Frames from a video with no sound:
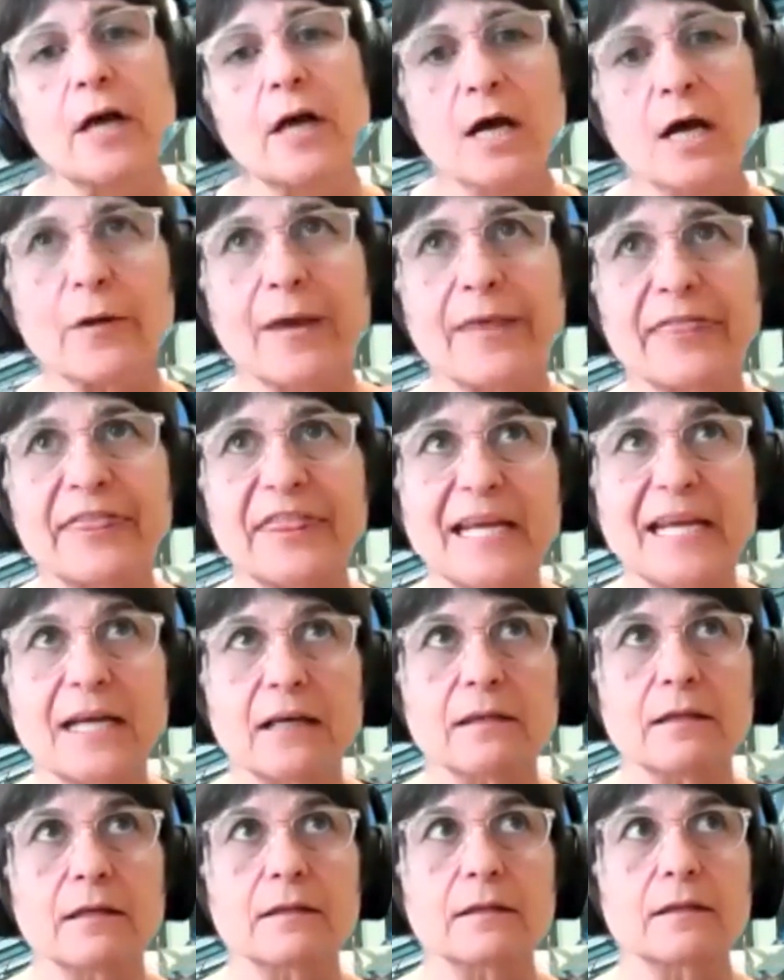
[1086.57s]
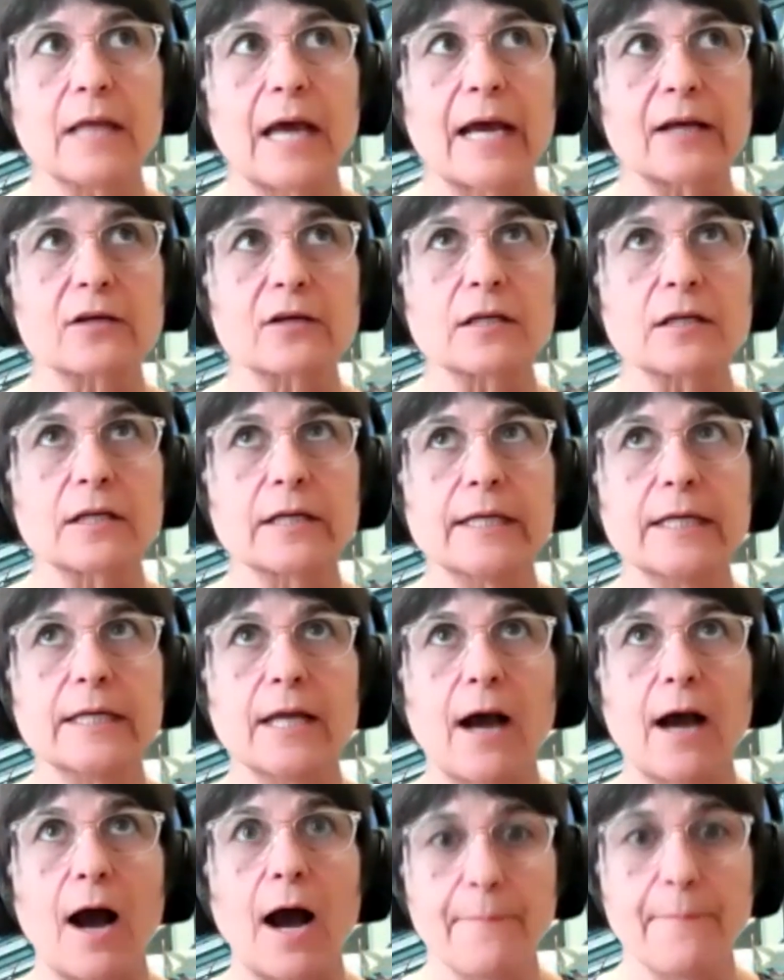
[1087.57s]
So I think that actually
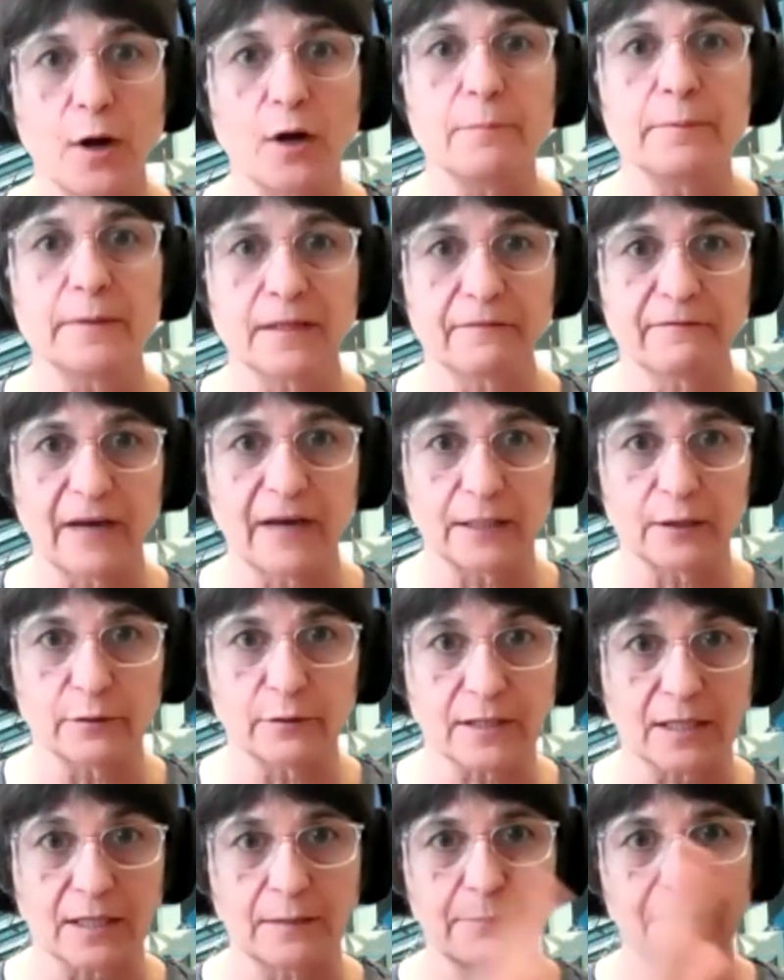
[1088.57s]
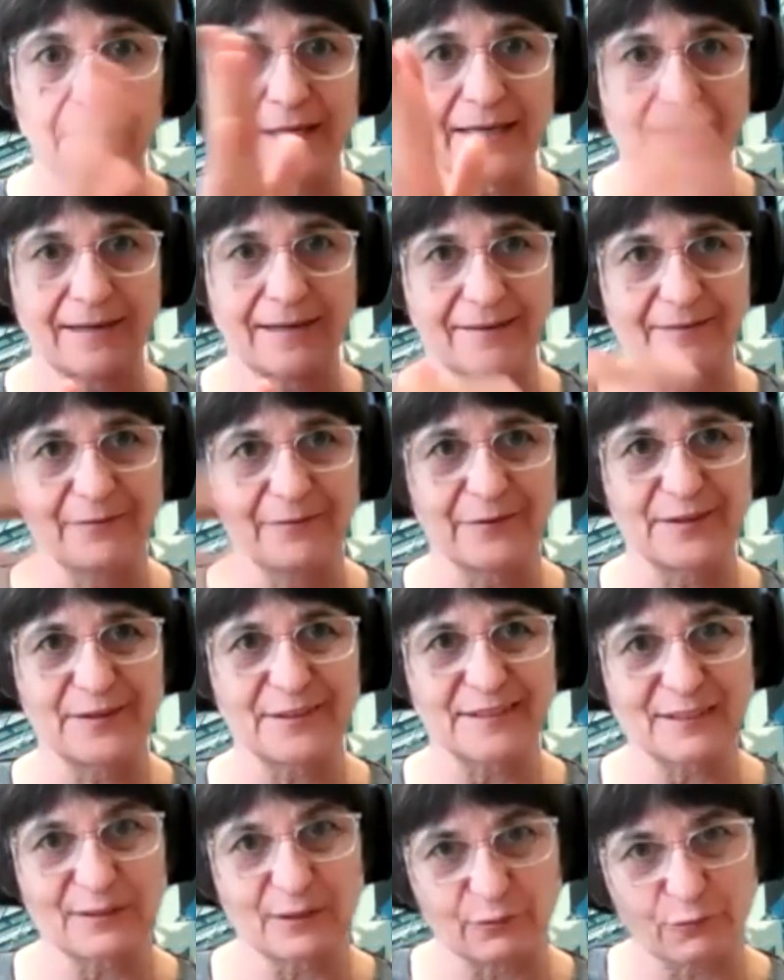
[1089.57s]
I'm hoping the value is going to be
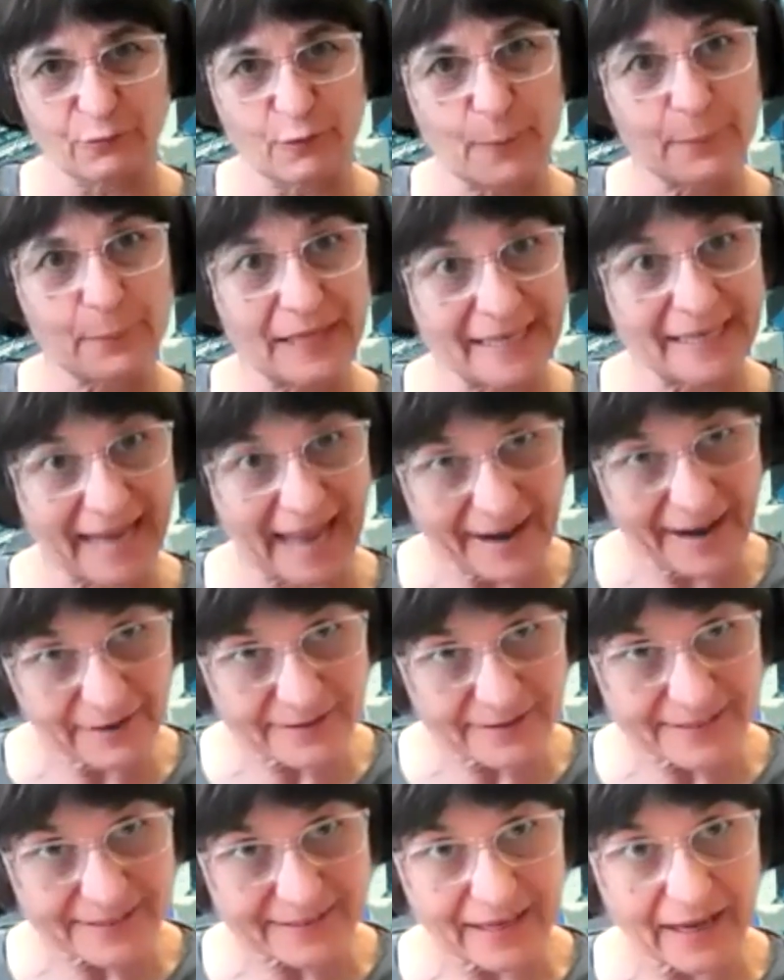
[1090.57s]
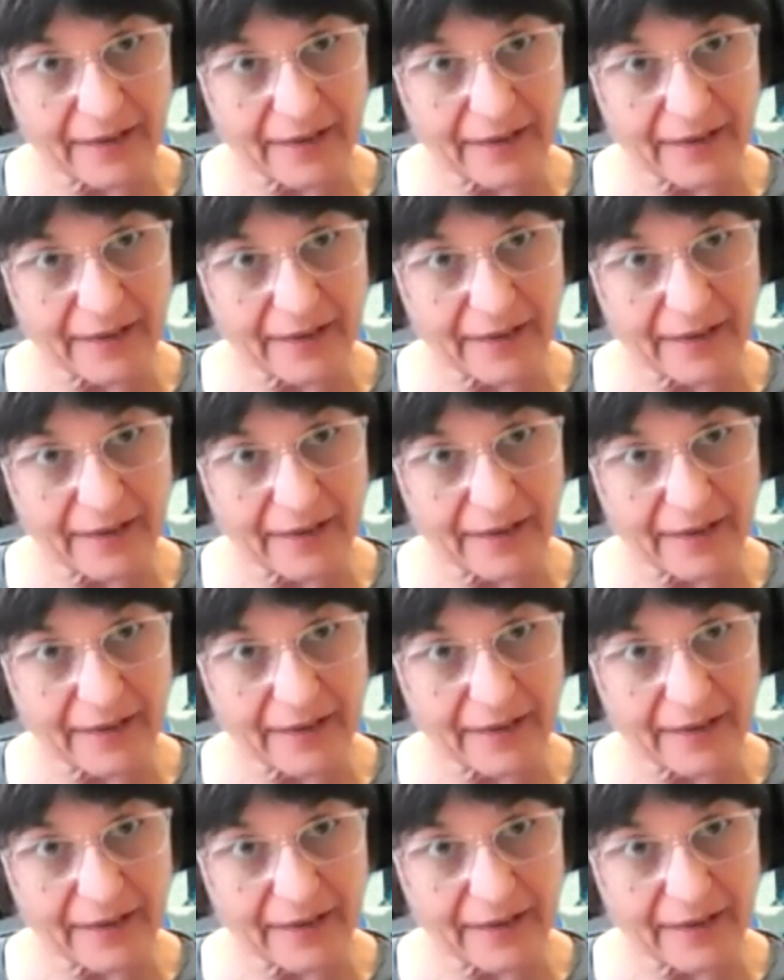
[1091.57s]
sort of rippling out,